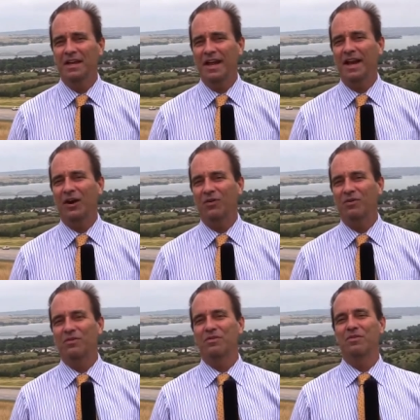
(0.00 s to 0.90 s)
Now,
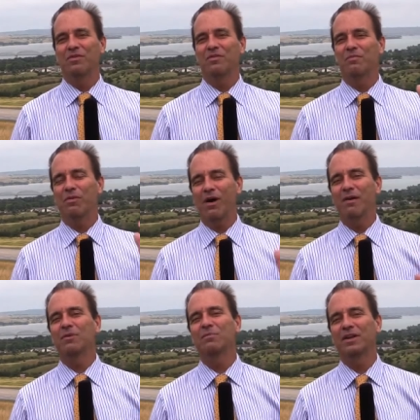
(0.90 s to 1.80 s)

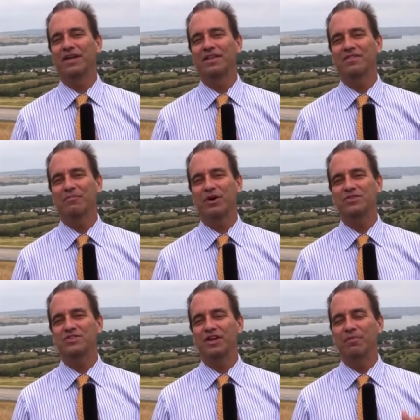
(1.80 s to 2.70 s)
probably the
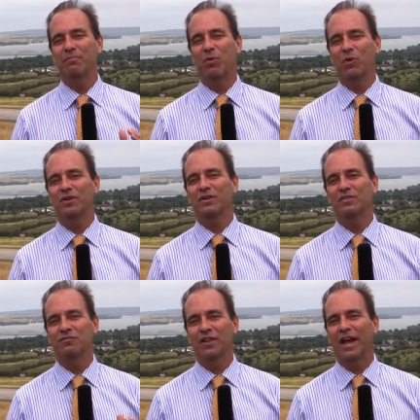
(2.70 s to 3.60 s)
most
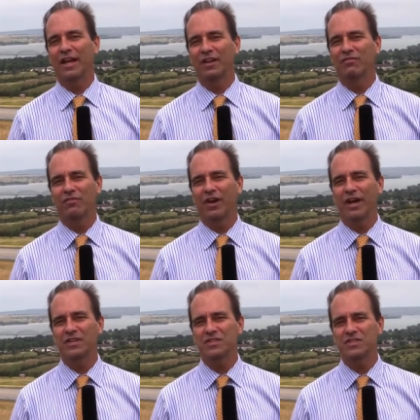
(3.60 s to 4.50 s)
important flagging
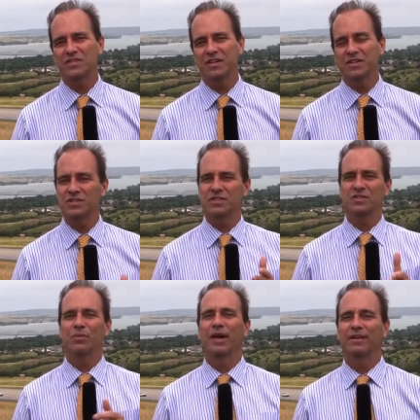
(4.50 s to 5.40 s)
phrase is
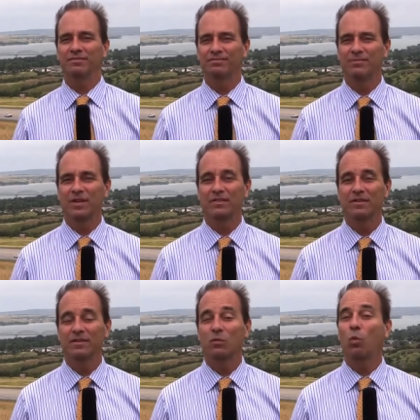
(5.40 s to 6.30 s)
this one.
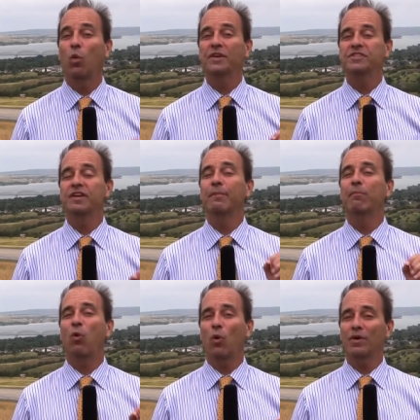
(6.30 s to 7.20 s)
What's
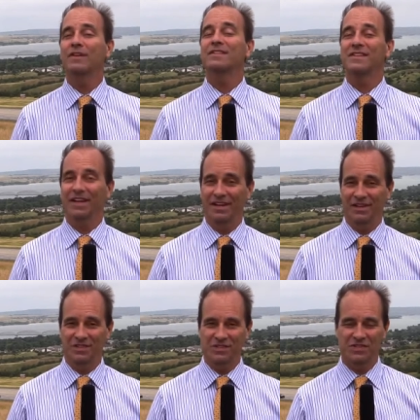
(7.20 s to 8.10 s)
important
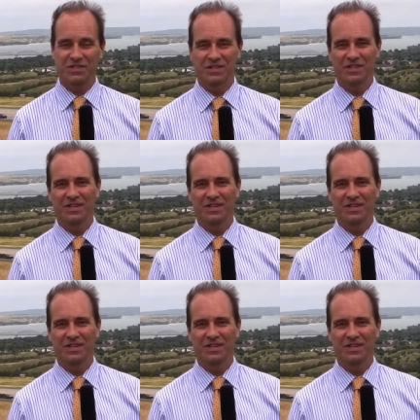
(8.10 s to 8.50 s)
is.